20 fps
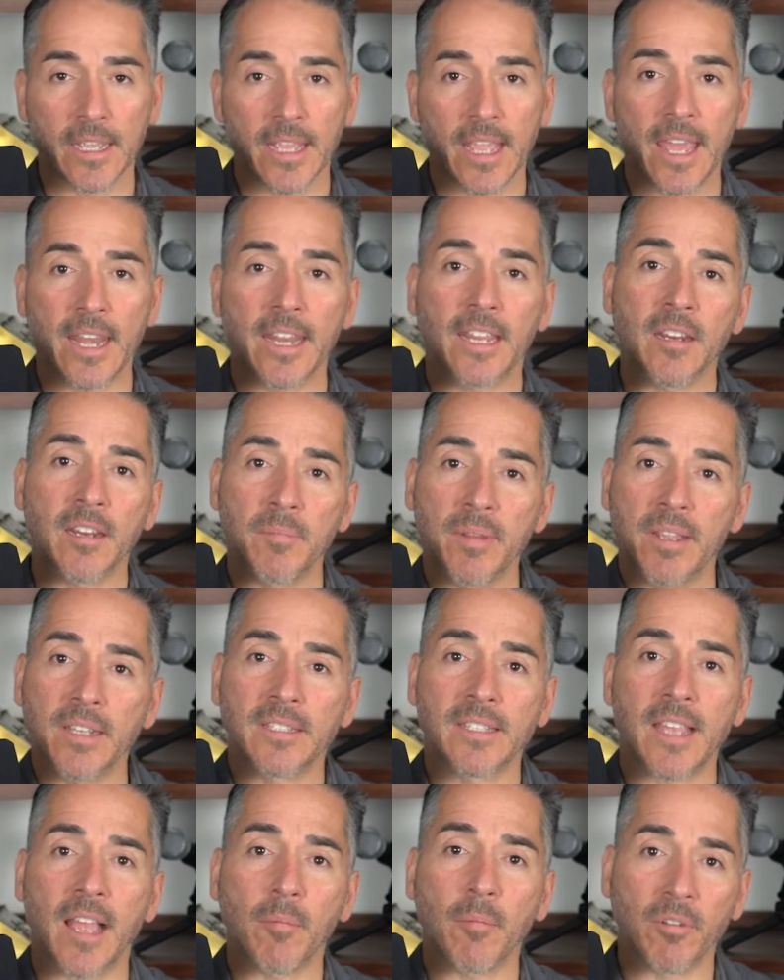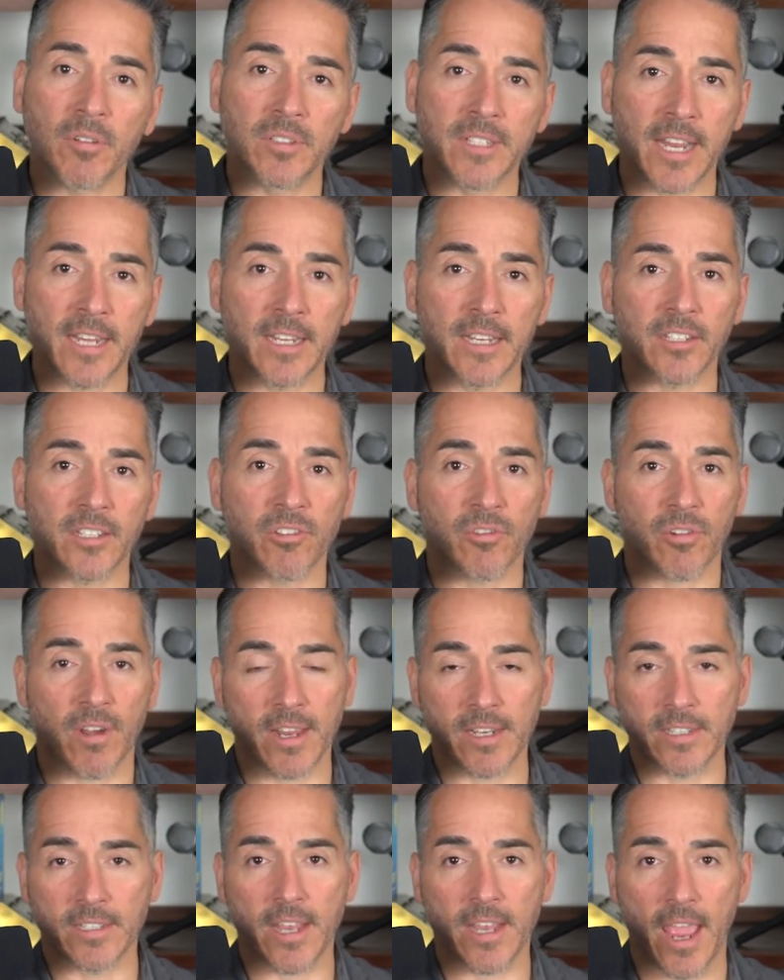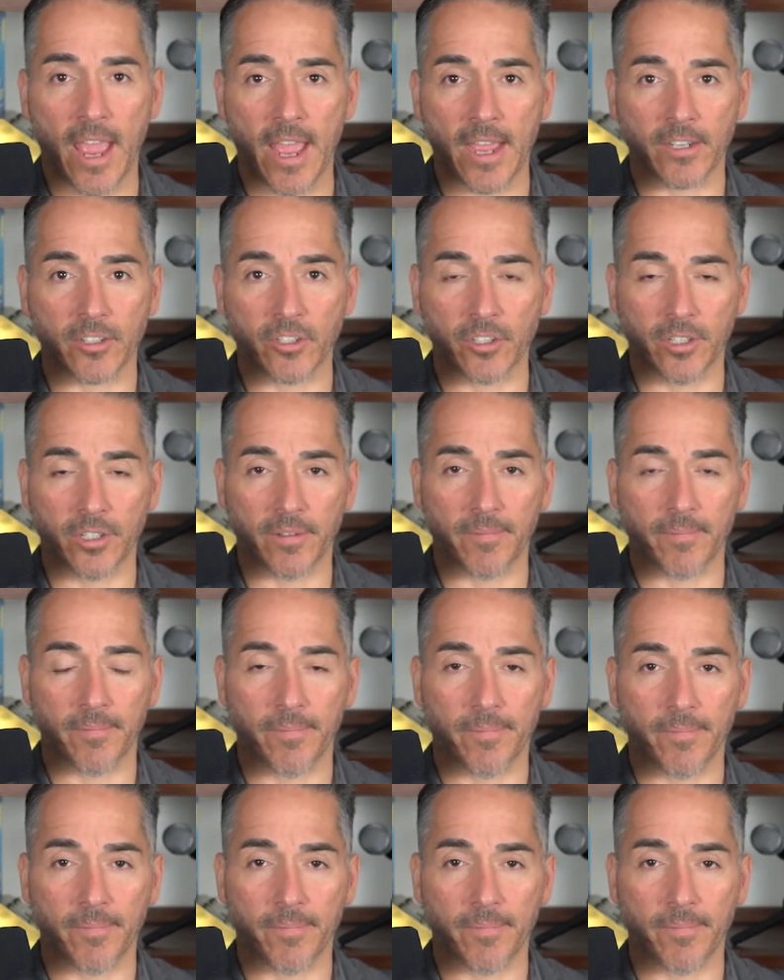And it can be a simultaneous transaction.